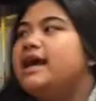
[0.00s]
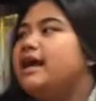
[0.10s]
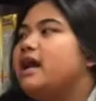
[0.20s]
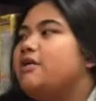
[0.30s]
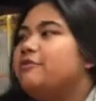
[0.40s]

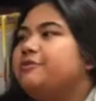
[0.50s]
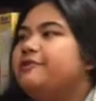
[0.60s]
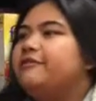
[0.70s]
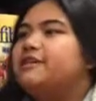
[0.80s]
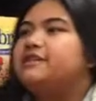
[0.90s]
and I want to
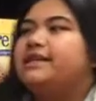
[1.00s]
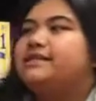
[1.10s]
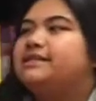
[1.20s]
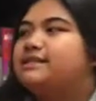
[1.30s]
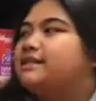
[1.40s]

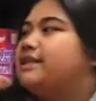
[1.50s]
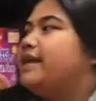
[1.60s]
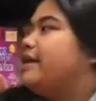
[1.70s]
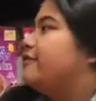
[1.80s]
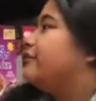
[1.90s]
investigate to see
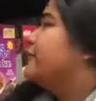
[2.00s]
if